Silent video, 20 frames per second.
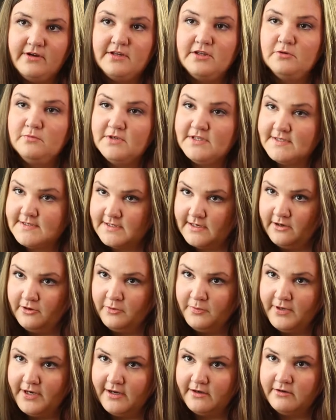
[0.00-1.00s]
and the mid-scale
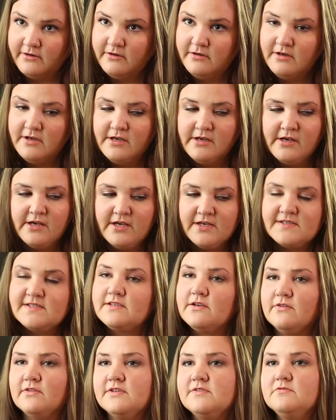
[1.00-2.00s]
pattern.
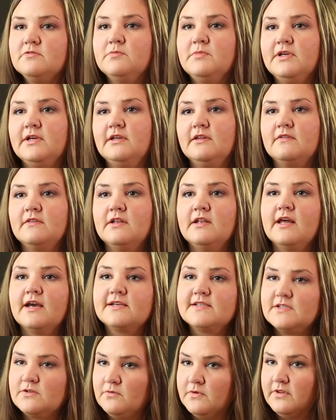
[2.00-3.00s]
So this would be the
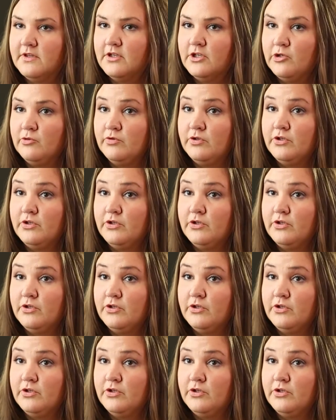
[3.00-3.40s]
next one that you